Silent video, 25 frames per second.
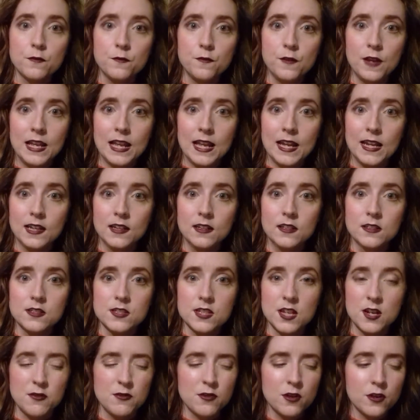filling,
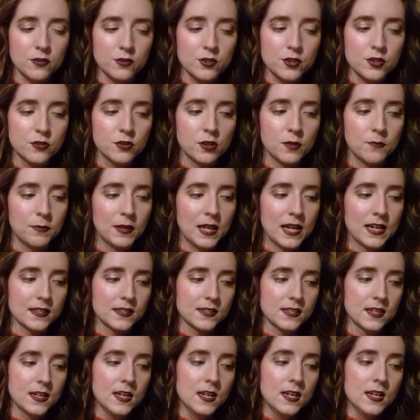so not too
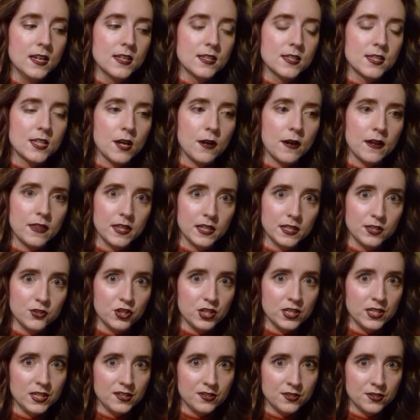complex. So I think
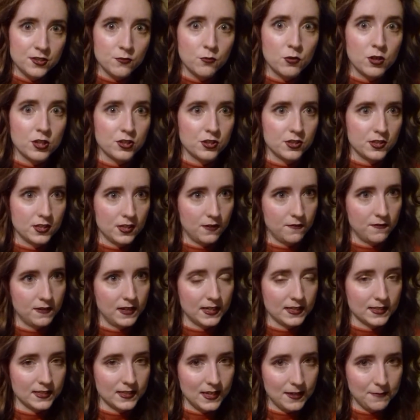she needs to watch herself
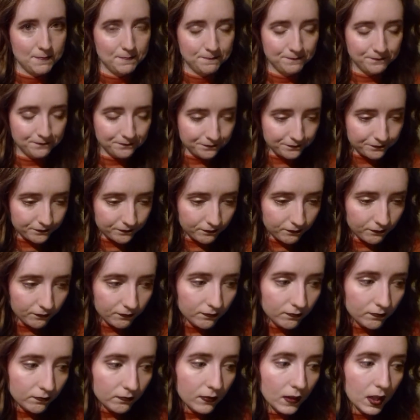next time.
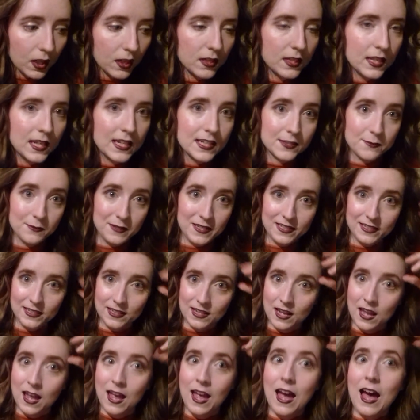Next week,
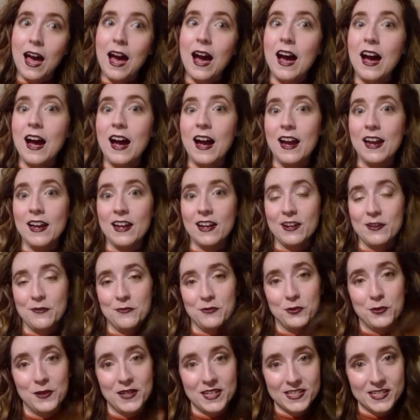
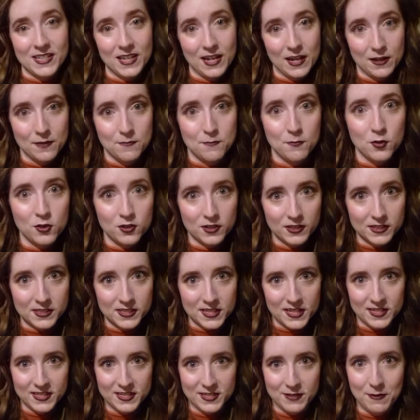I'm more
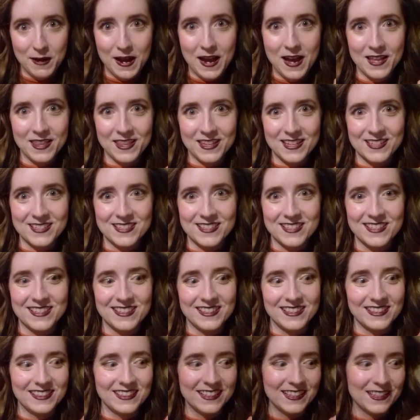excited about this
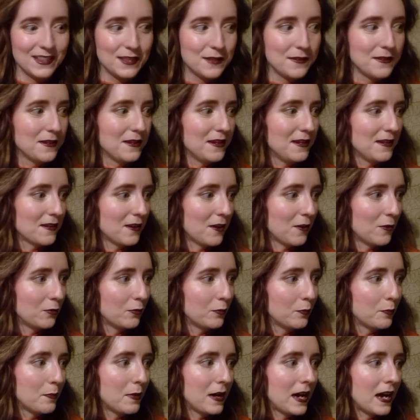than the
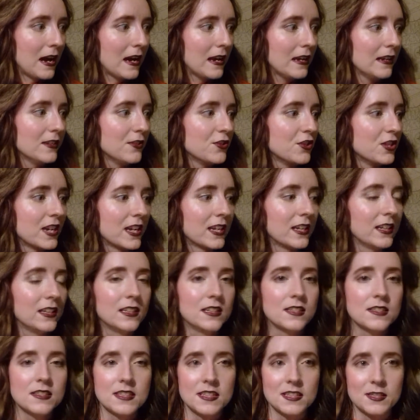whole pie
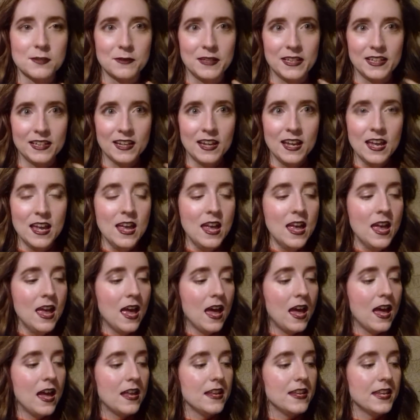shenanigans this week.
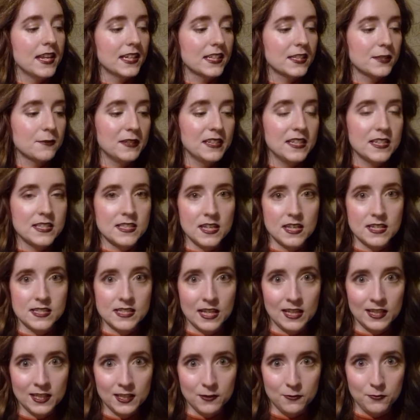Next week is
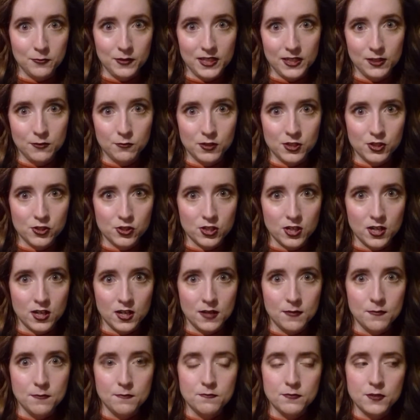Italian week, which
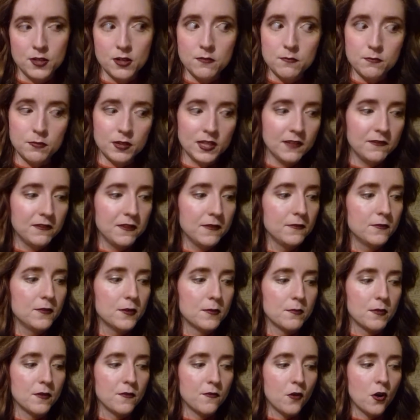I don't believe they've
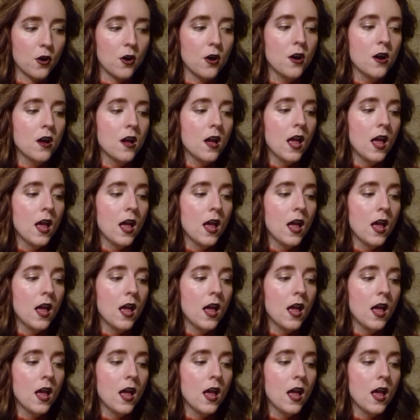done before,